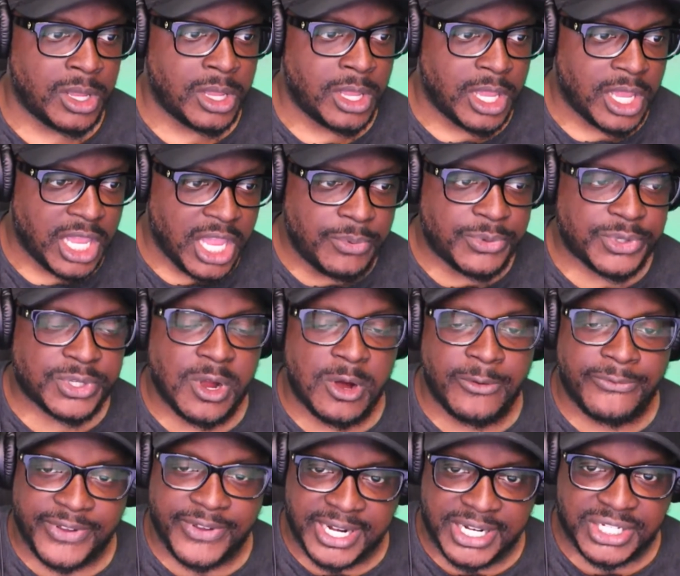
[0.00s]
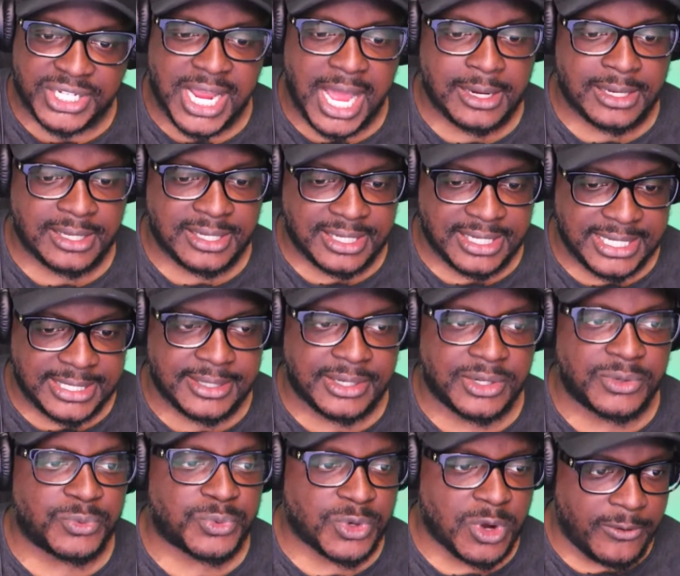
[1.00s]
He was going to finish out the season and
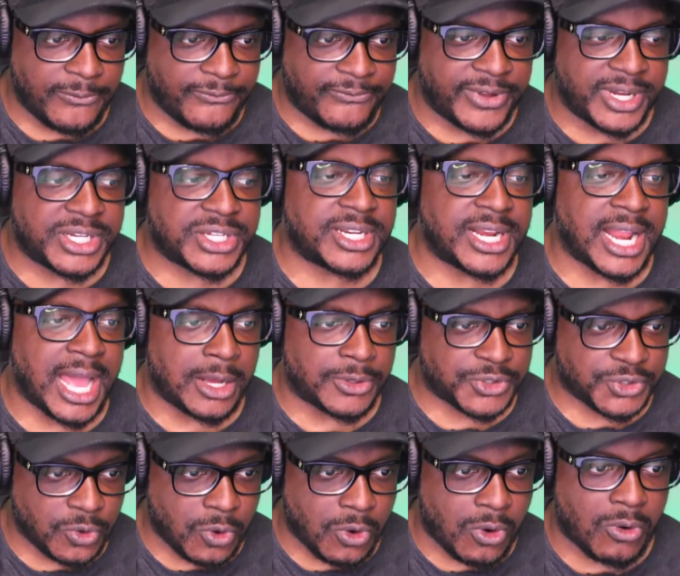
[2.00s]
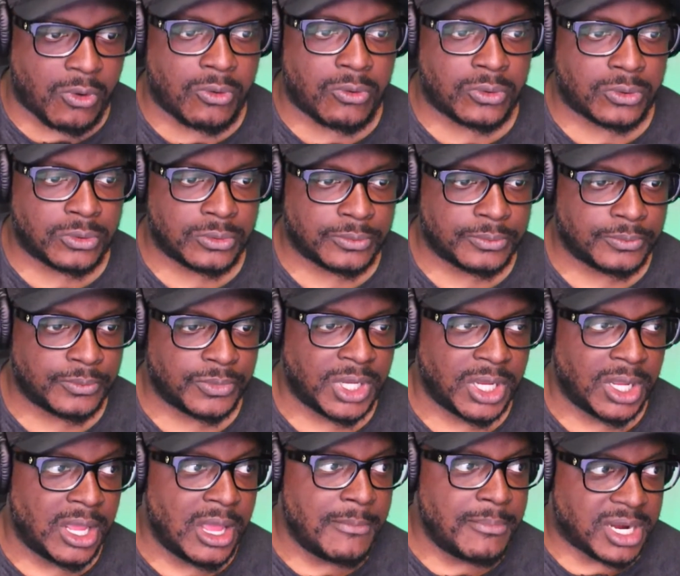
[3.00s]
was going to finish it out strong
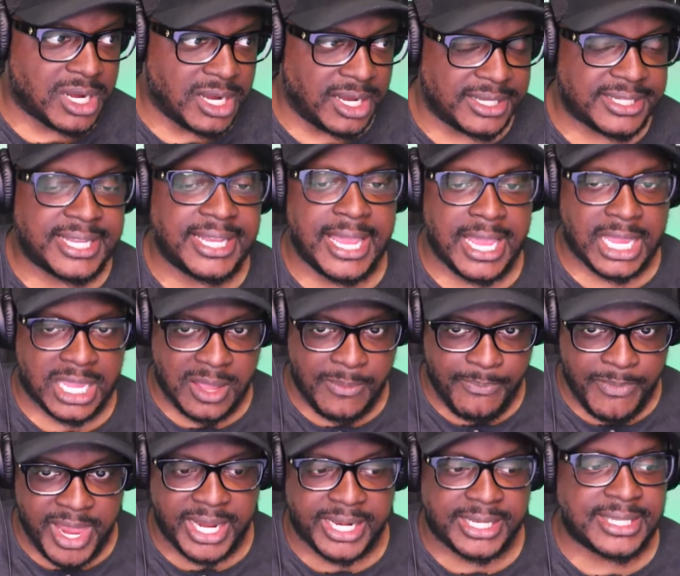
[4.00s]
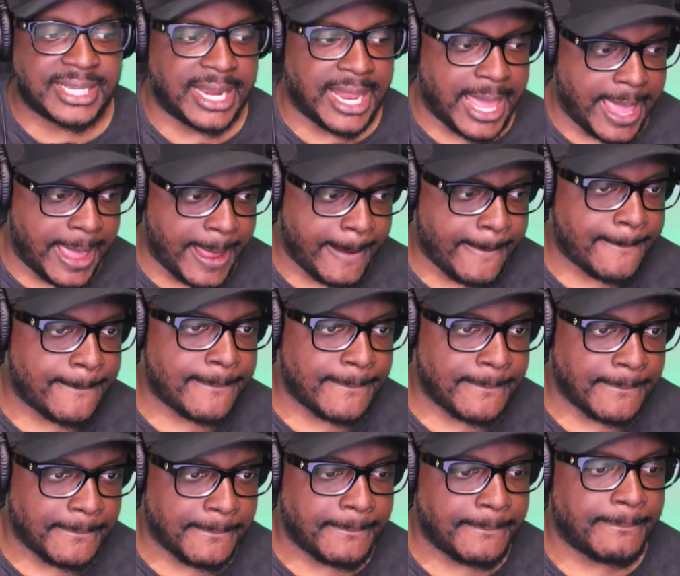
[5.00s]
because he had committed to that.
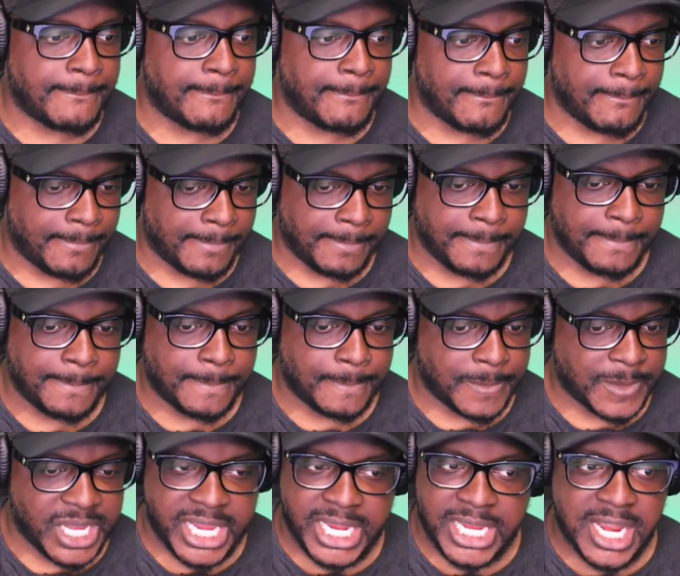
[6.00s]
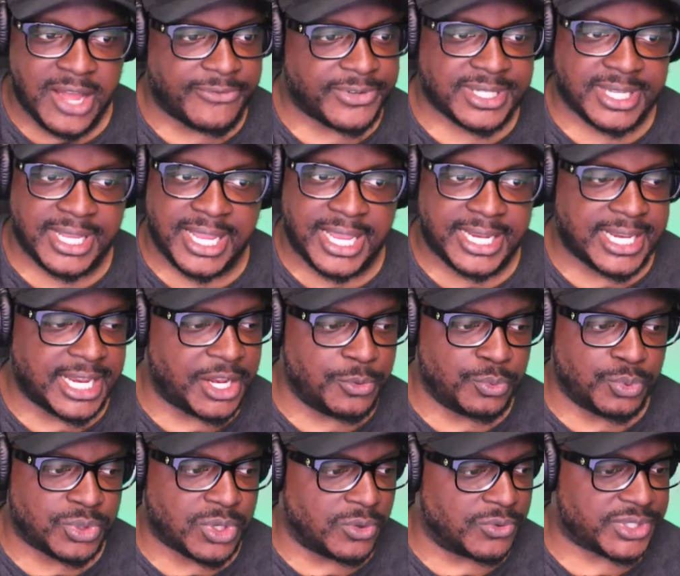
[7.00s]
He never said that he
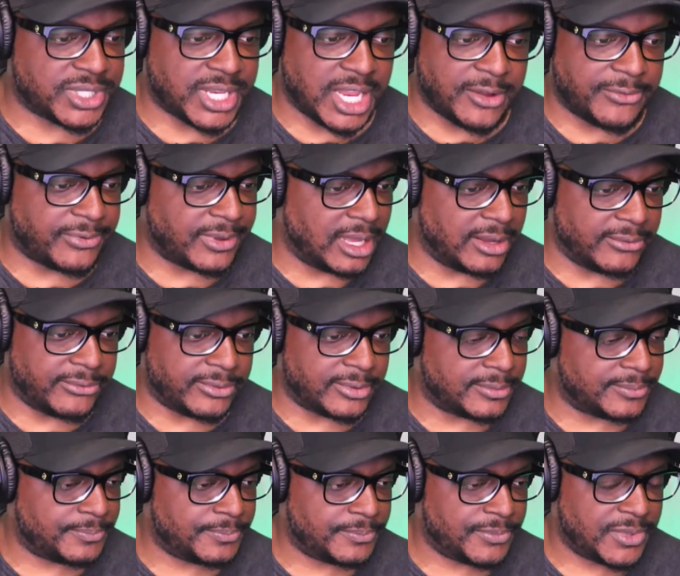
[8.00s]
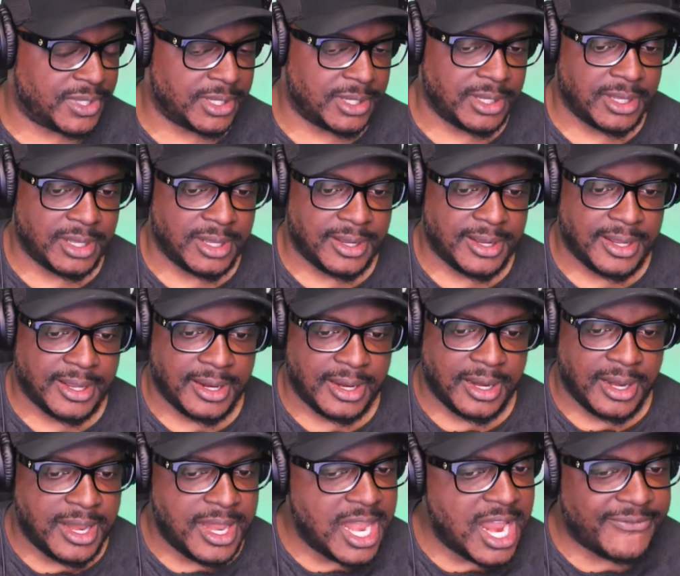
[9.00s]
was going to stay forever.
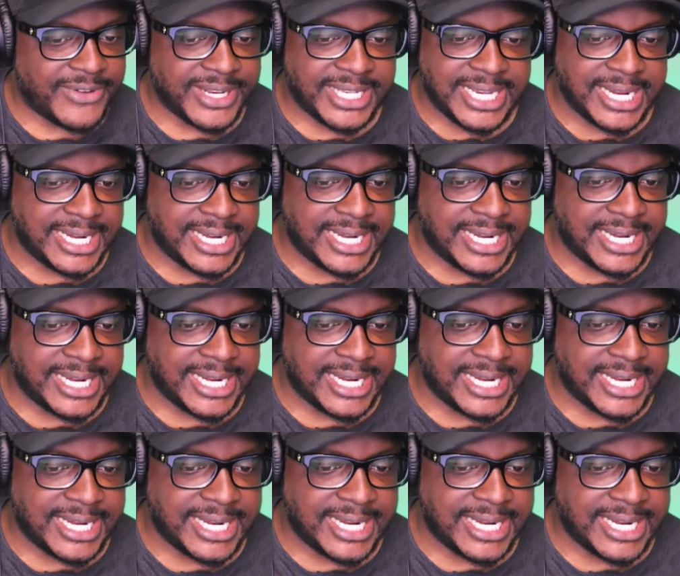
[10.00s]
Never did he say that.